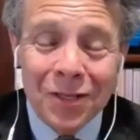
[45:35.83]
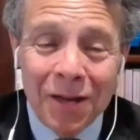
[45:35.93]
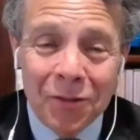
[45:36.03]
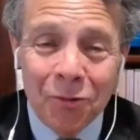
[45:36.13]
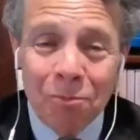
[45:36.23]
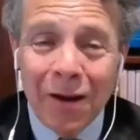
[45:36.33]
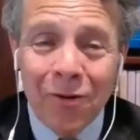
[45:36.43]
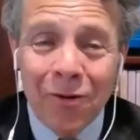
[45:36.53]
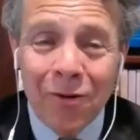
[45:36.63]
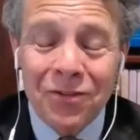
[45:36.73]
reflected by their
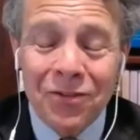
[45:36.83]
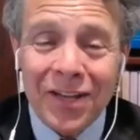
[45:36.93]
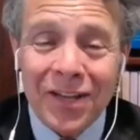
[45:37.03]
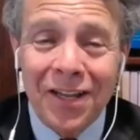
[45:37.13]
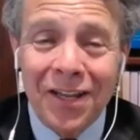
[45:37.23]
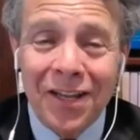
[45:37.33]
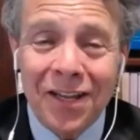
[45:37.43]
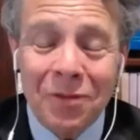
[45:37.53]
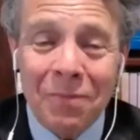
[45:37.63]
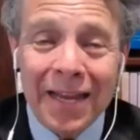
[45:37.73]
power of
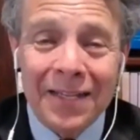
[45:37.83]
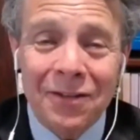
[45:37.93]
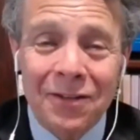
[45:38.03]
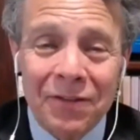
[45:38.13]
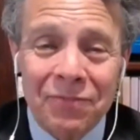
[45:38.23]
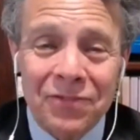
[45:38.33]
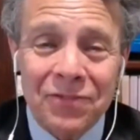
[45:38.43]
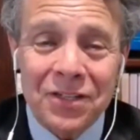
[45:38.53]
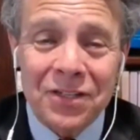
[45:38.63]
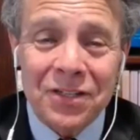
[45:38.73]
assassination. I mean, back in the
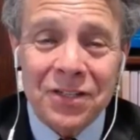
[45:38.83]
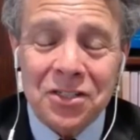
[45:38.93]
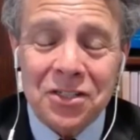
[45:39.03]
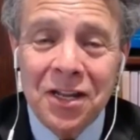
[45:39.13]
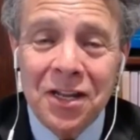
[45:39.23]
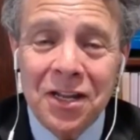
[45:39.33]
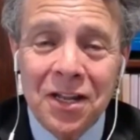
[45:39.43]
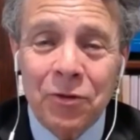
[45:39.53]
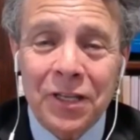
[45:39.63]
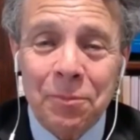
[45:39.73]
50s and 60s,
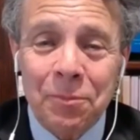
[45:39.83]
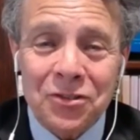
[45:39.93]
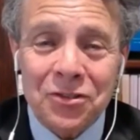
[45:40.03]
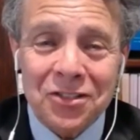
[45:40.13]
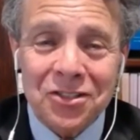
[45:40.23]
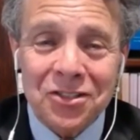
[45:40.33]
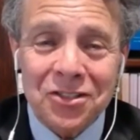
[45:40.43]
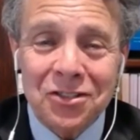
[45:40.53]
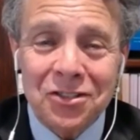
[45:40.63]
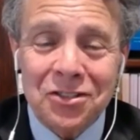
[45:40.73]
they would keep their
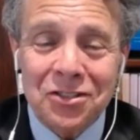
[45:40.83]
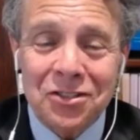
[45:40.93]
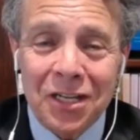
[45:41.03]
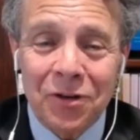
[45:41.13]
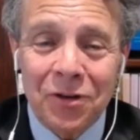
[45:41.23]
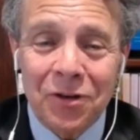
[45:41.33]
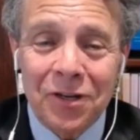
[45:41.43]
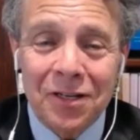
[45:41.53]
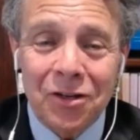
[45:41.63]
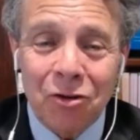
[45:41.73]
assassination secret
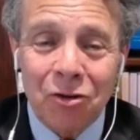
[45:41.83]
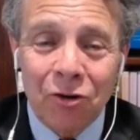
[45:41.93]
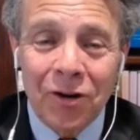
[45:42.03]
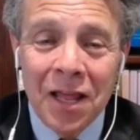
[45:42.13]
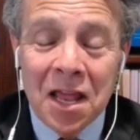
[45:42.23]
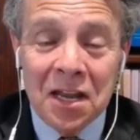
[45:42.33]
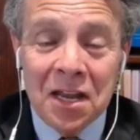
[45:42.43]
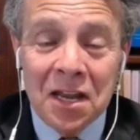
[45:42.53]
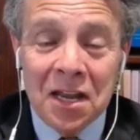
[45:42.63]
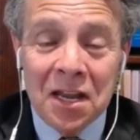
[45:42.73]
and covert.
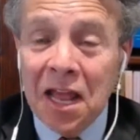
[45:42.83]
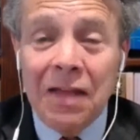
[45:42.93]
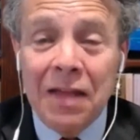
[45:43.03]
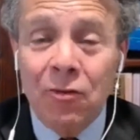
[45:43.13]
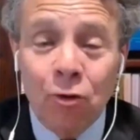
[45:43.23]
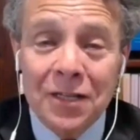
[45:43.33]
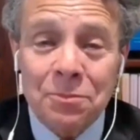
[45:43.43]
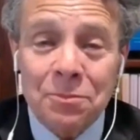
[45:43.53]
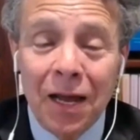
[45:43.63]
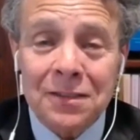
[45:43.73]
Now they have a
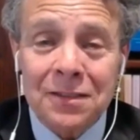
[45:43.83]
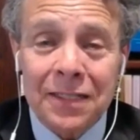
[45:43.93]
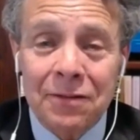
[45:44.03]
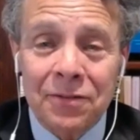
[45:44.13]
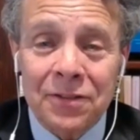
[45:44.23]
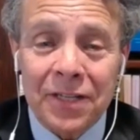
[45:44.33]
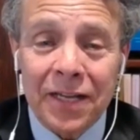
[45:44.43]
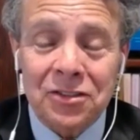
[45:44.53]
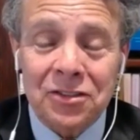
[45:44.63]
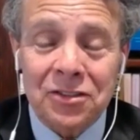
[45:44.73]
formalized policy
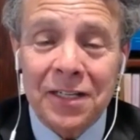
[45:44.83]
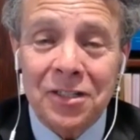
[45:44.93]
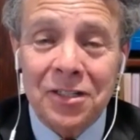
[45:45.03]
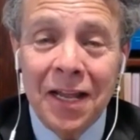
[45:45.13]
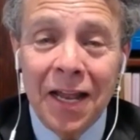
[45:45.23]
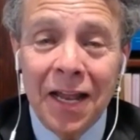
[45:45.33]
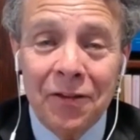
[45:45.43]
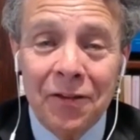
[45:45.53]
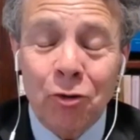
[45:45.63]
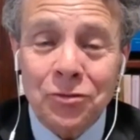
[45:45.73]
of assassination,
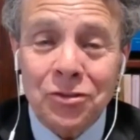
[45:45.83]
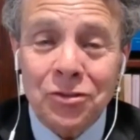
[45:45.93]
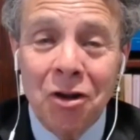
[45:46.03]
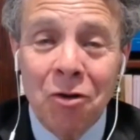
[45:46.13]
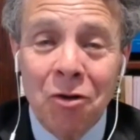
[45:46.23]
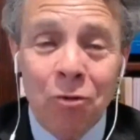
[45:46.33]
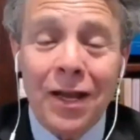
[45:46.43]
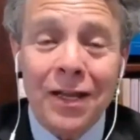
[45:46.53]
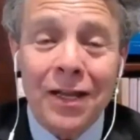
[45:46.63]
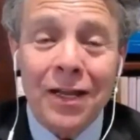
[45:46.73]
and the courts have said,
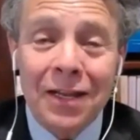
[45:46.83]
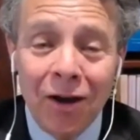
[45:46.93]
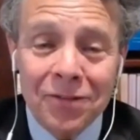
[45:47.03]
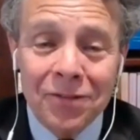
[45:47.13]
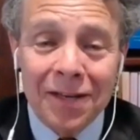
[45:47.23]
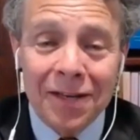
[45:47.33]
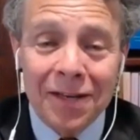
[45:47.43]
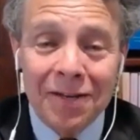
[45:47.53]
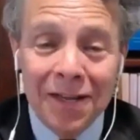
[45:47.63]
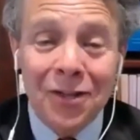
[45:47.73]
we're not going to get involved
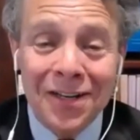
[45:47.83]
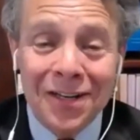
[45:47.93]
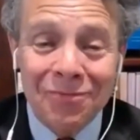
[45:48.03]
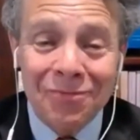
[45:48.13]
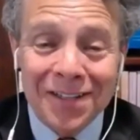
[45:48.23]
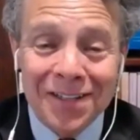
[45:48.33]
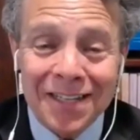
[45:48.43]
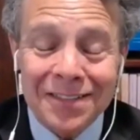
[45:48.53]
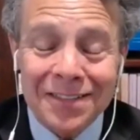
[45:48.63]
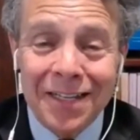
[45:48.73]
in it, including if
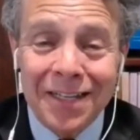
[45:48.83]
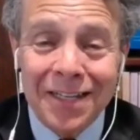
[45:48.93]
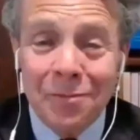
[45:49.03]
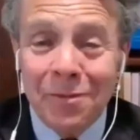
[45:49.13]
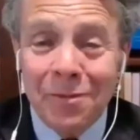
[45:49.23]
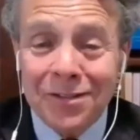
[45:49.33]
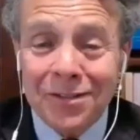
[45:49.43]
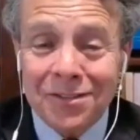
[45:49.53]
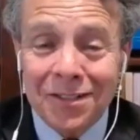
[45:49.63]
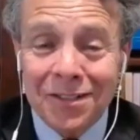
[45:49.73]
they assassinate an
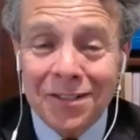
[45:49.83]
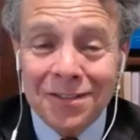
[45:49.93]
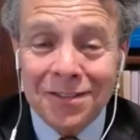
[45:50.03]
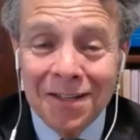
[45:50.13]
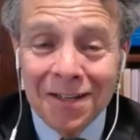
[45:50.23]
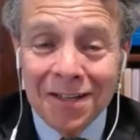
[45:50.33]
American citizen.